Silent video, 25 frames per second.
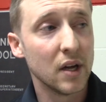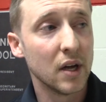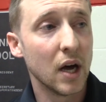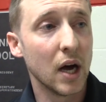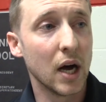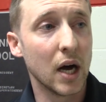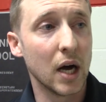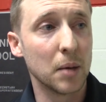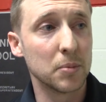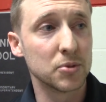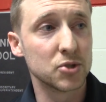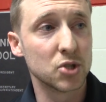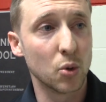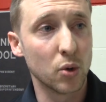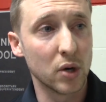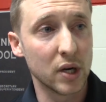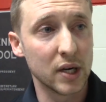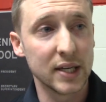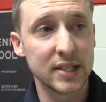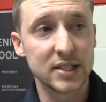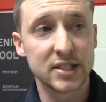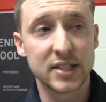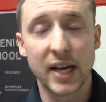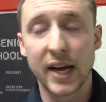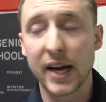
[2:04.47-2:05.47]
Um, so we're
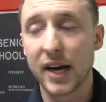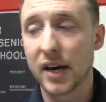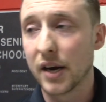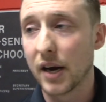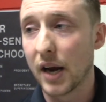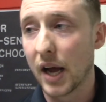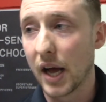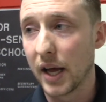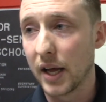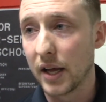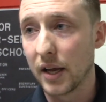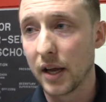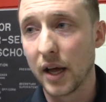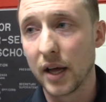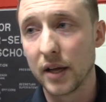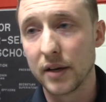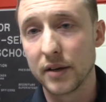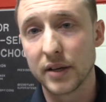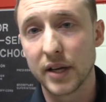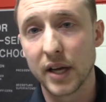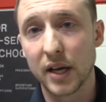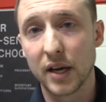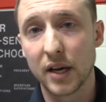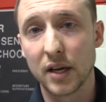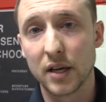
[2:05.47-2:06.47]
going to stay here tonight
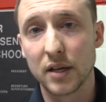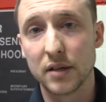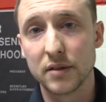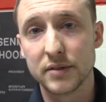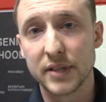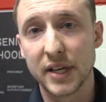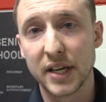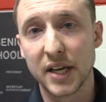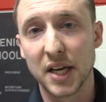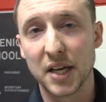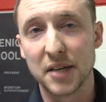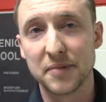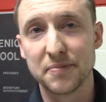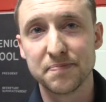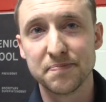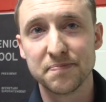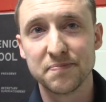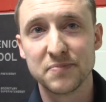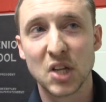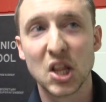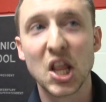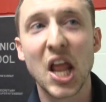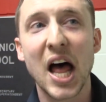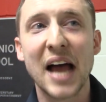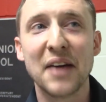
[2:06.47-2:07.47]
and get a get a
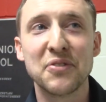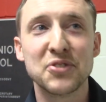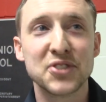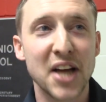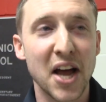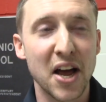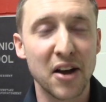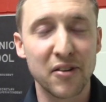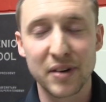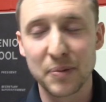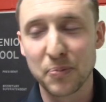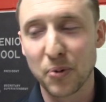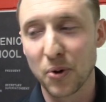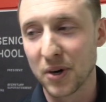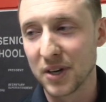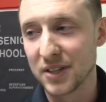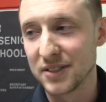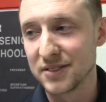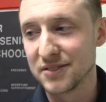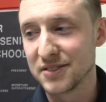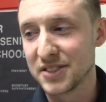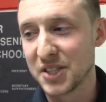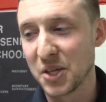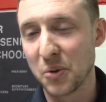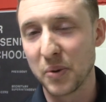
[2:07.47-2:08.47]
live scouting report
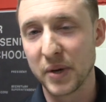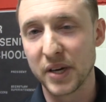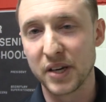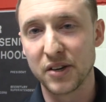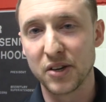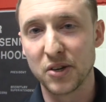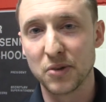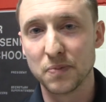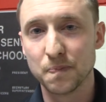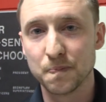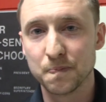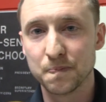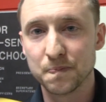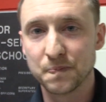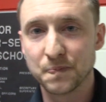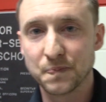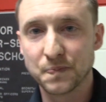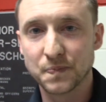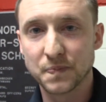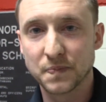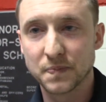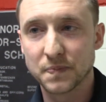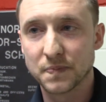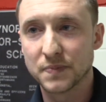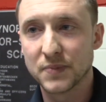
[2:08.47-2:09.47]
and see what we can do.
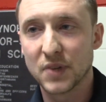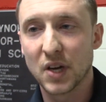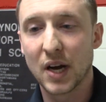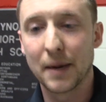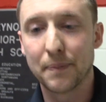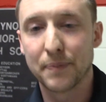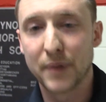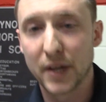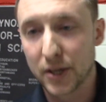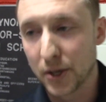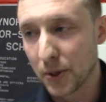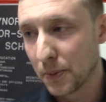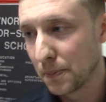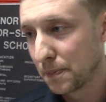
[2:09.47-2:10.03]
Congrats, coach. All right, thank you.